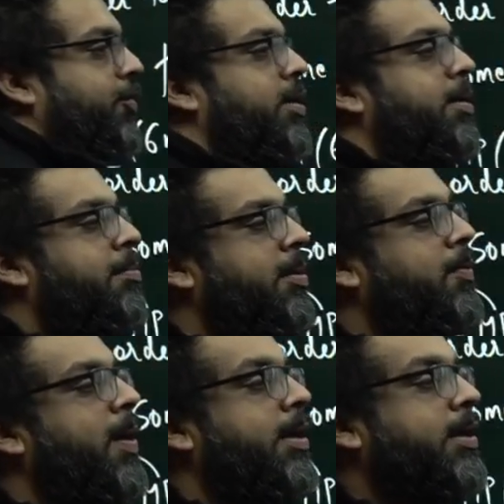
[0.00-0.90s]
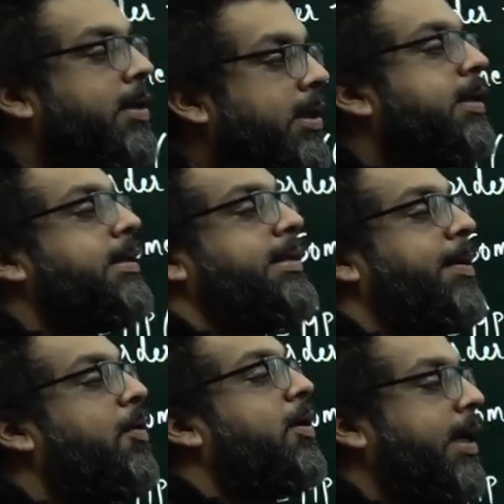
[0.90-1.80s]
number 1,
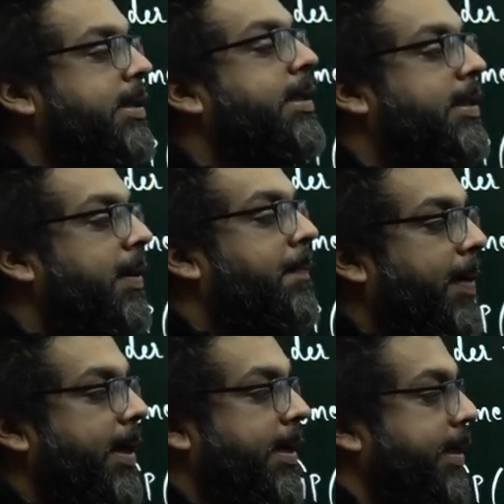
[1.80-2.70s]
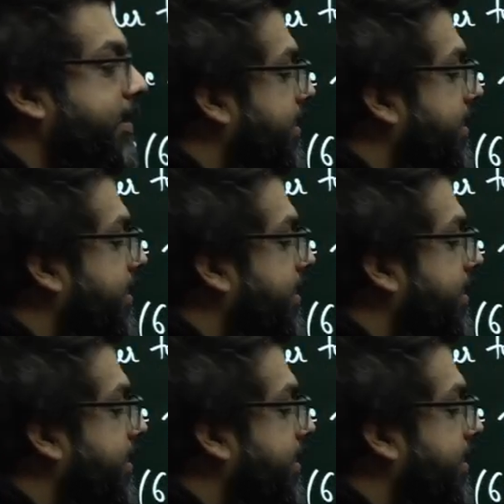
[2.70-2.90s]
democratic mandate.